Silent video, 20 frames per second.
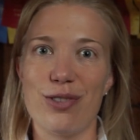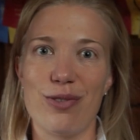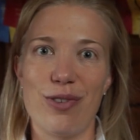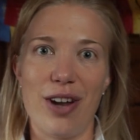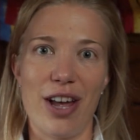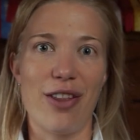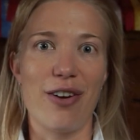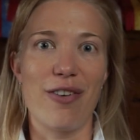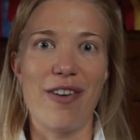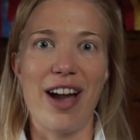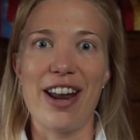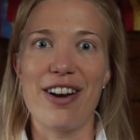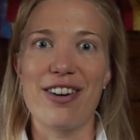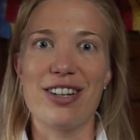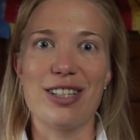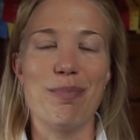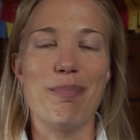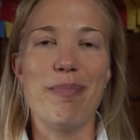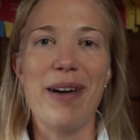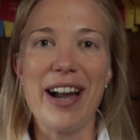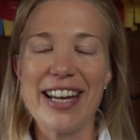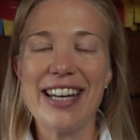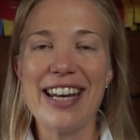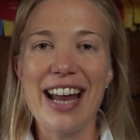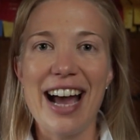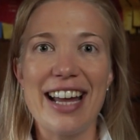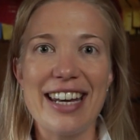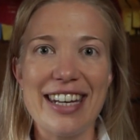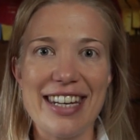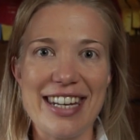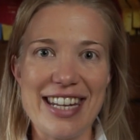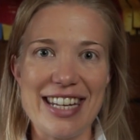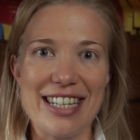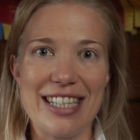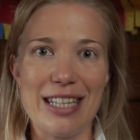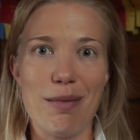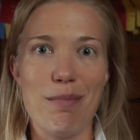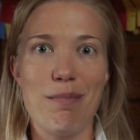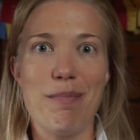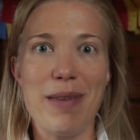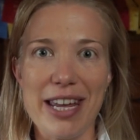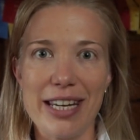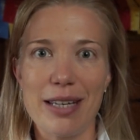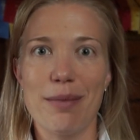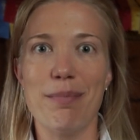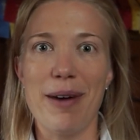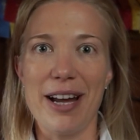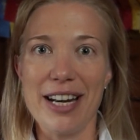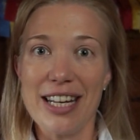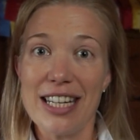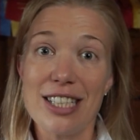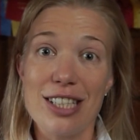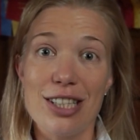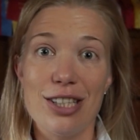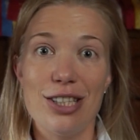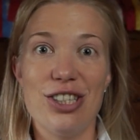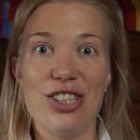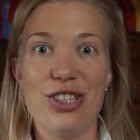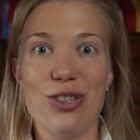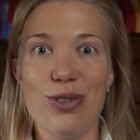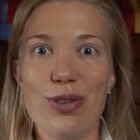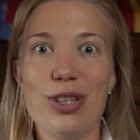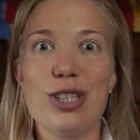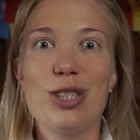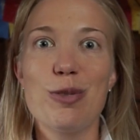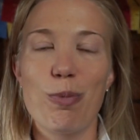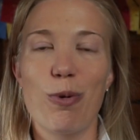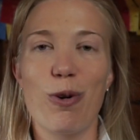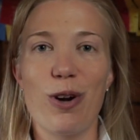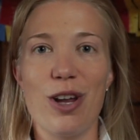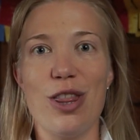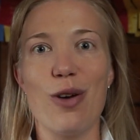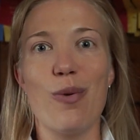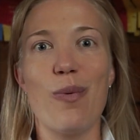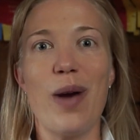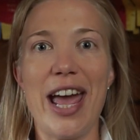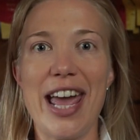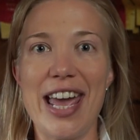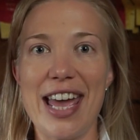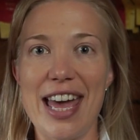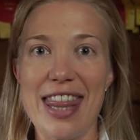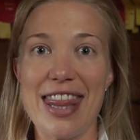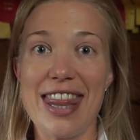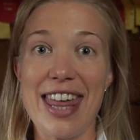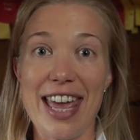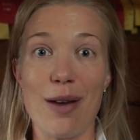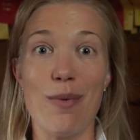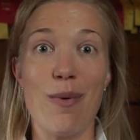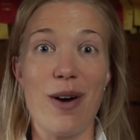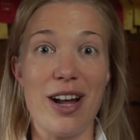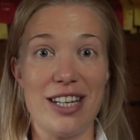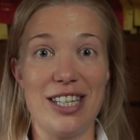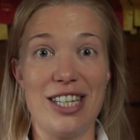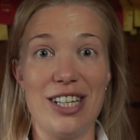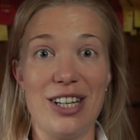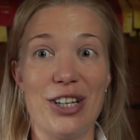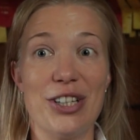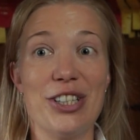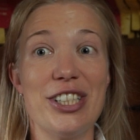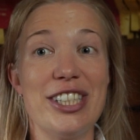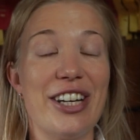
Those other riders might not need to make money to do the sport in the way they want to.